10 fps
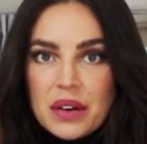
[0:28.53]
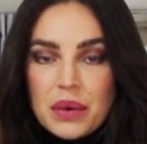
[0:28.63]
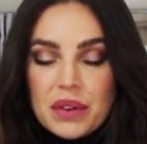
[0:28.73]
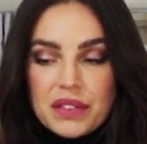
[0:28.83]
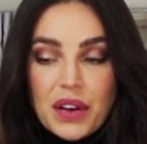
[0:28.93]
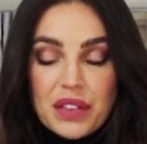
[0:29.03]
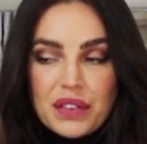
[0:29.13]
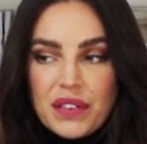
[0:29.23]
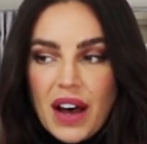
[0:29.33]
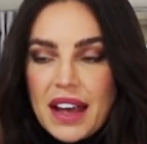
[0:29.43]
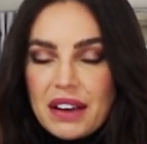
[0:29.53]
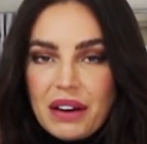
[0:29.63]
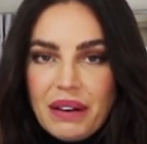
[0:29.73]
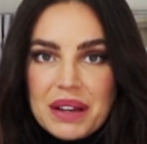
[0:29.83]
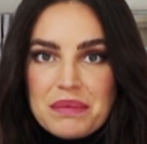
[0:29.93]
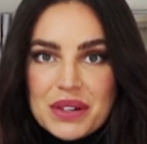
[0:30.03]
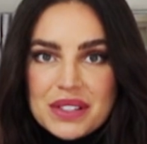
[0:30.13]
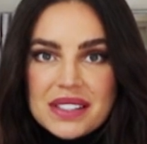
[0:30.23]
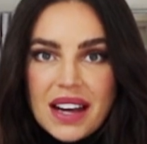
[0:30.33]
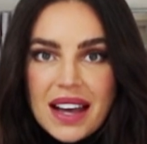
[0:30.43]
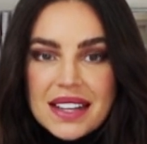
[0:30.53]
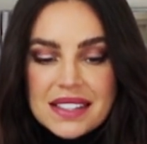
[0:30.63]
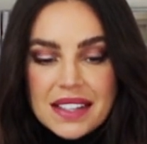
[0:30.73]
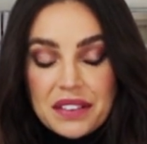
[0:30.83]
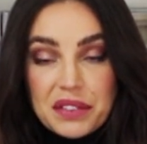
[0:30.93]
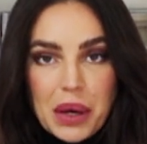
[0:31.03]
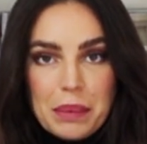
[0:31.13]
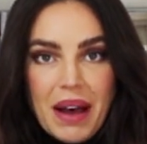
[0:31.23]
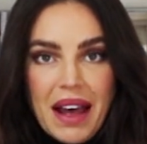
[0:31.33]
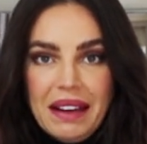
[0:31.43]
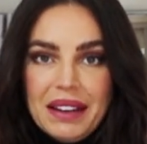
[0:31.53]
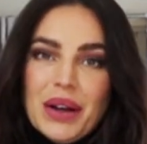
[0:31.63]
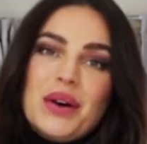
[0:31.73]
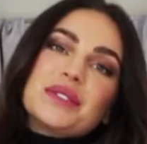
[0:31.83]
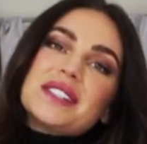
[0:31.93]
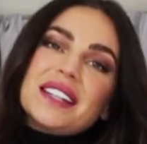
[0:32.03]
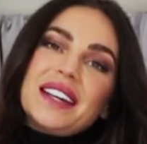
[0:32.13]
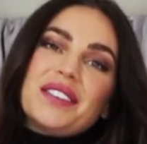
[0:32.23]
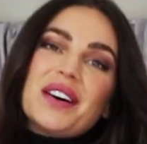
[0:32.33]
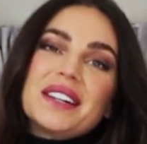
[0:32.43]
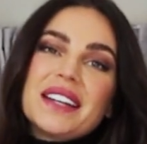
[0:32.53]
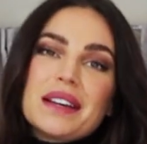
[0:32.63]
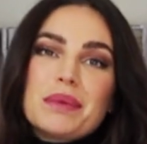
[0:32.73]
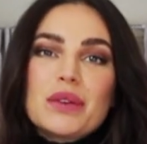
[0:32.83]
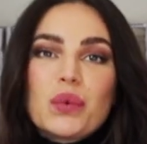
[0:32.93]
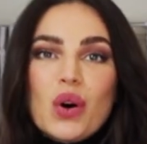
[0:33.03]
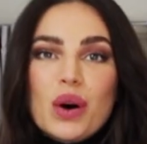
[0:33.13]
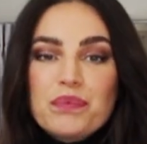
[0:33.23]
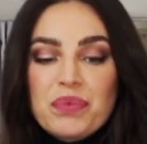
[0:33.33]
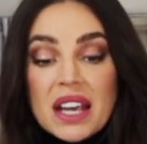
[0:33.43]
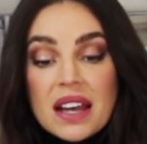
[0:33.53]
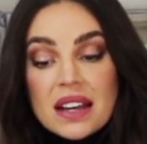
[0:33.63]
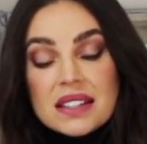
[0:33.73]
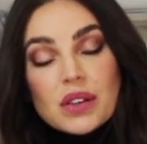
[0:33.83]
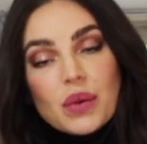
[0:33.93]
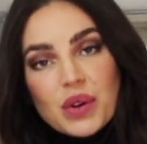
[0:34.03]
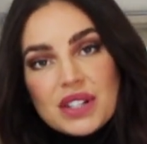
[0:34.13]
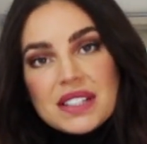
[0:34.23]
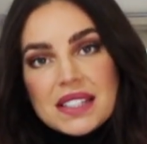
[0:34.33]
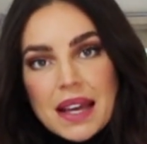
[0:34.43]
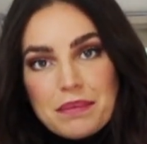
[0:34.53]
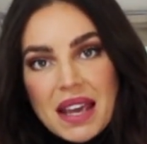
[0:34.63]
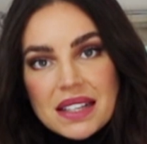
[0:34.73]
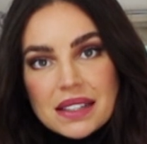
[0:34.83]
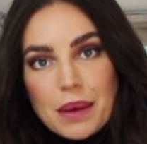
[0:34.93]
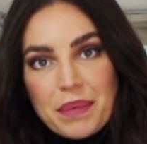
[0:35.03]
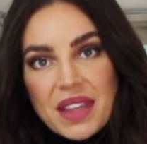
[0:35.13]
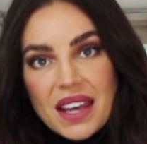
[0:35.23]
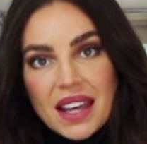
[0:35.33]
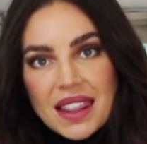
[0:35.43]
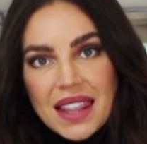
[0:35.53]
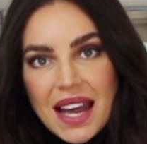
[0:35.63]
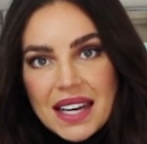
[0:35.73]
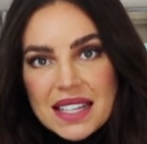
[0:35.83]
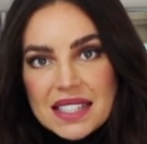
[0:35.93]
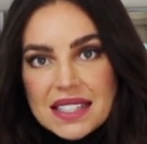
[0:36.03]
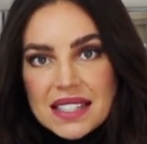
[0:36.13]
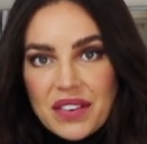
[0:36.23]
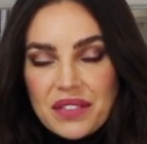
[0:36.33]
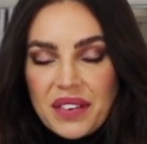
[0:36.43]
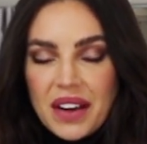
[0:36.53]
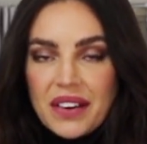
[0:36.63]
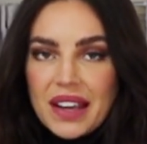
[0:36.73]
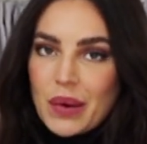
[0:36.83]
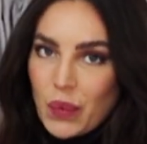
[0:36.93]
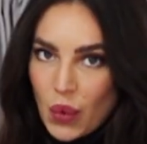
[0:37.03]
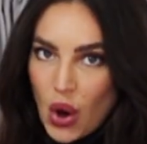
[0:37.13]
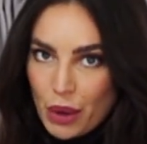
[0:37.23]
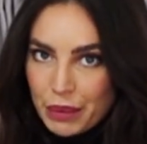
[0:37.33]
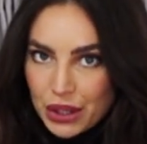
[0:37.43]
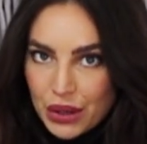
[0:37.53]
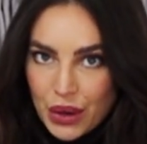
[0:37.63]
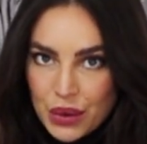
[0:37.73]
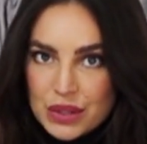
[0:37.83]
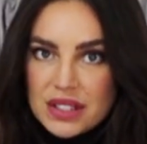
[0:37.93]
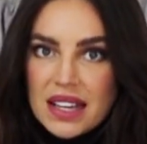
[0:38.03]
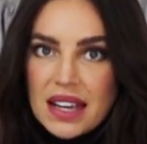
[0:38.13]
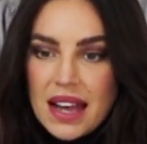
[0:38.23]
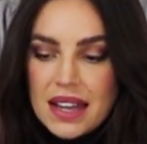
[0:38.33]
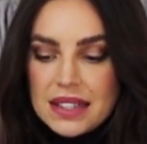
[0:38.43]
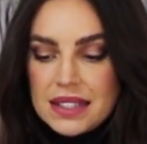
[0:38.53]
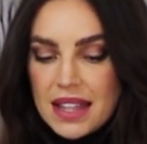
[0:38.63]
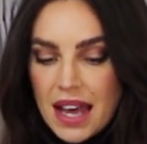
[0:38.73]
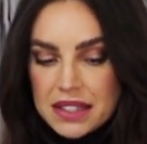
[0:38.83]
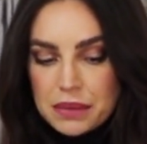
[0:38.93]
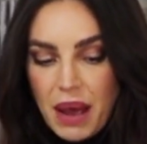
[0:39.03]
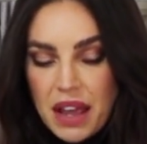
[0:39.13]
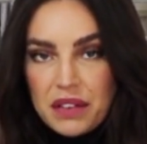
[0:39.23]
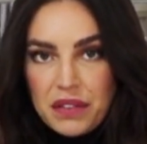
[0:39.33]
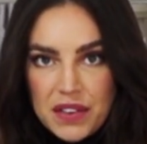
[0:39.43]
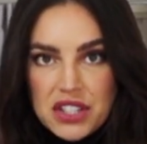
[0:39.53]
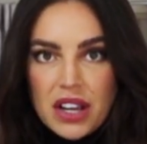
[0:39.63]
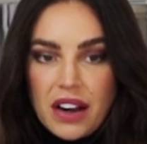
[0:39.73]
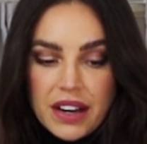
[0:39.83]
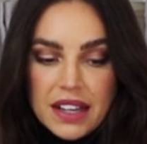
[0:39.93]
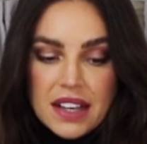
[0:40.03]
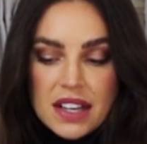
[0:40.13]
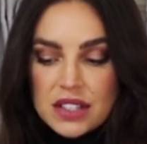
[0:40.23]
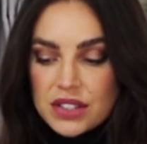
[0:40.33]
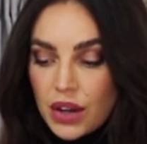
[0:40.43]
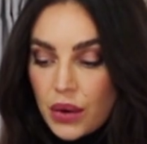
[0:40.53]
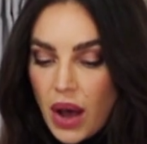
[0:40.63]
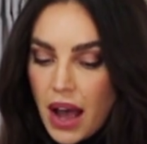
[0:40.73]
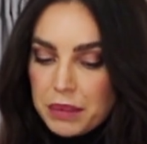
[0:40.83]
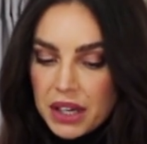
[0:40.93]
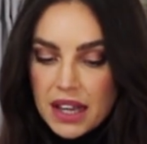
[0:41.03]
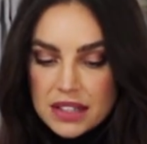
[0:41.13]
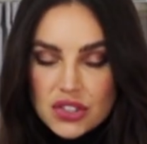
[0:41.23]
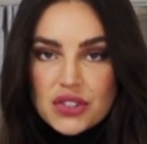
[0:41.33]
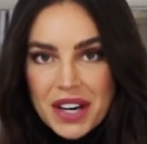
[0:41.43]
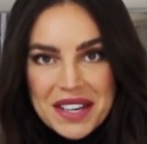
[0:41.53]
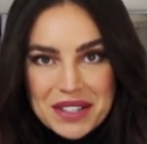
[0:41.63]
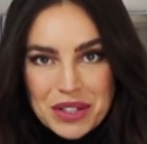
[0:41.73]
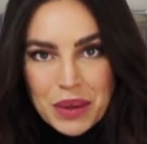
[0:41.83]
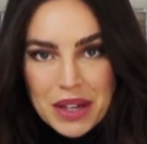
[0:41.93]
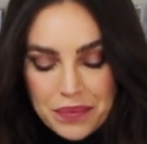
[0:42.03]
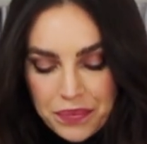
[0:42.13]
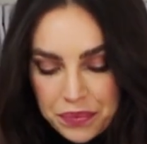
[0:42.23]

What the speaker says: We've got the fire going most nights, and I've got my long sleeve on, keeping warm. So I wanted to make something that is very warm and cozy, and that is my fish curry. So I'm gonna get straight into it.